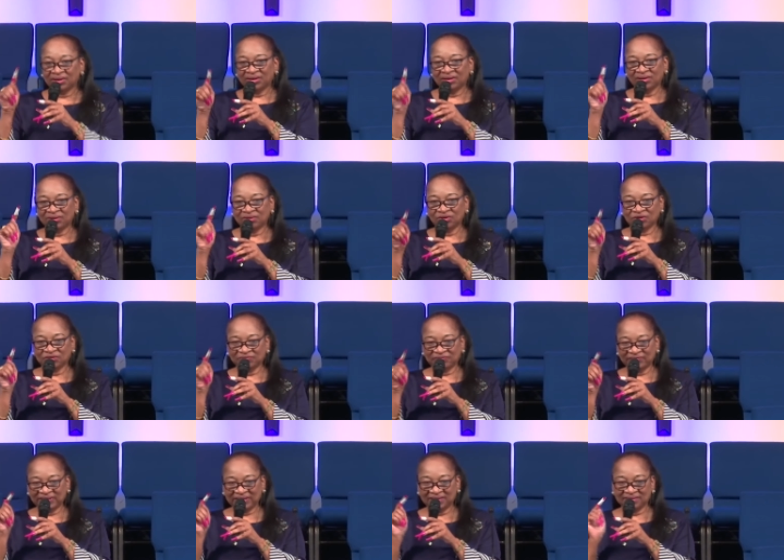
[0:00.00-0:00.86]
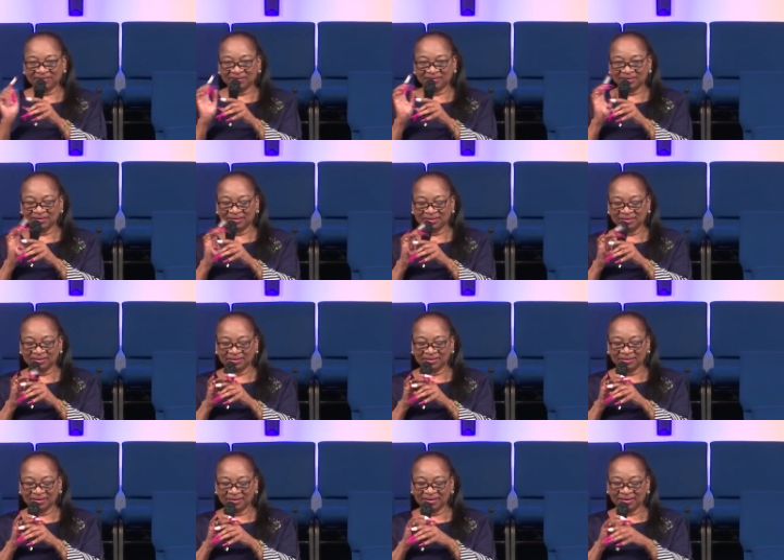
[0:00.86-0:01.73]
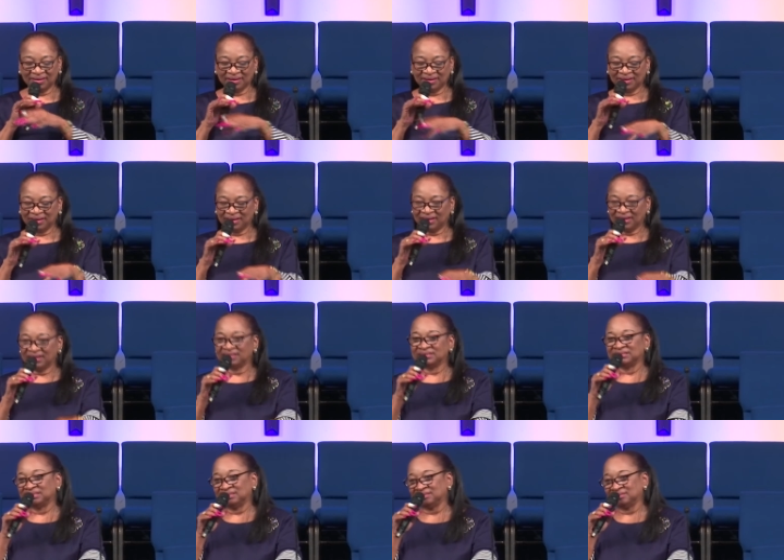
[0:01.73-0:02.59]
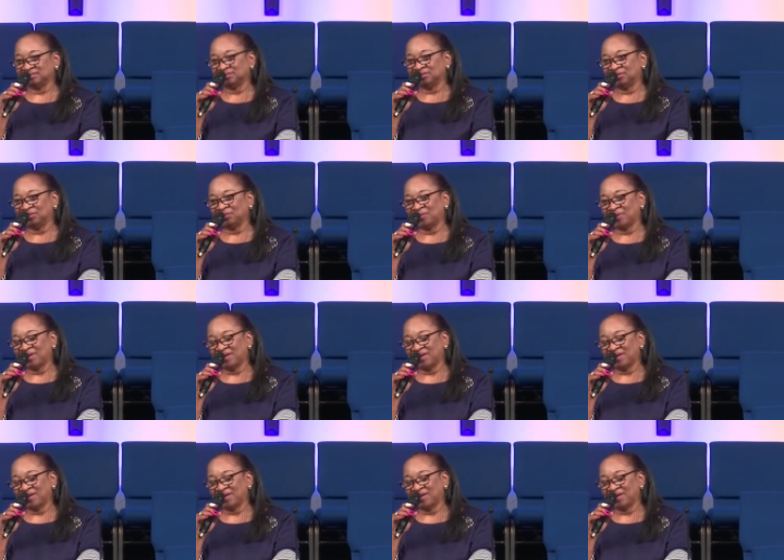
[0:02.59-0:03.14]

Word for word: Your faith has healed you.